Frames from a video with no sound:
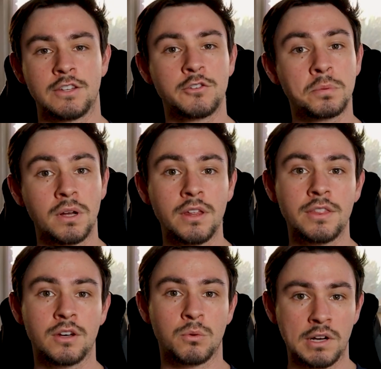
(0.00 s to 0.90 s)
this is probably
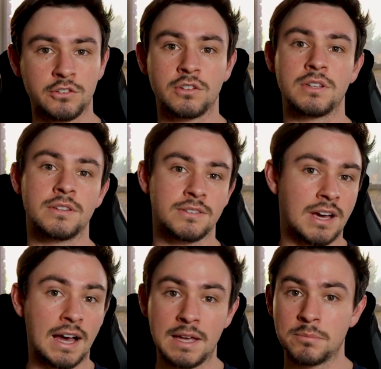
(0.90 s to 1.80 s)
the question
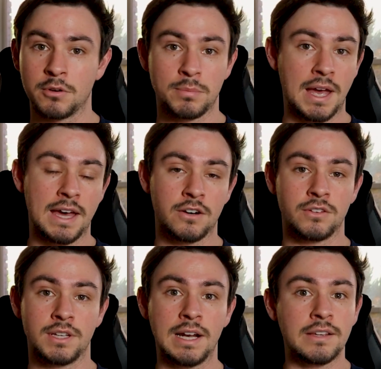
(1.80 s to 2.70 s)
type or
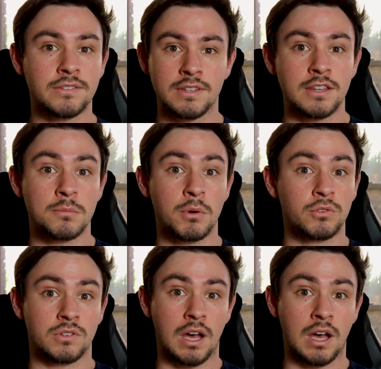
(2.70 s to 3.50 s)
pattern that I see the most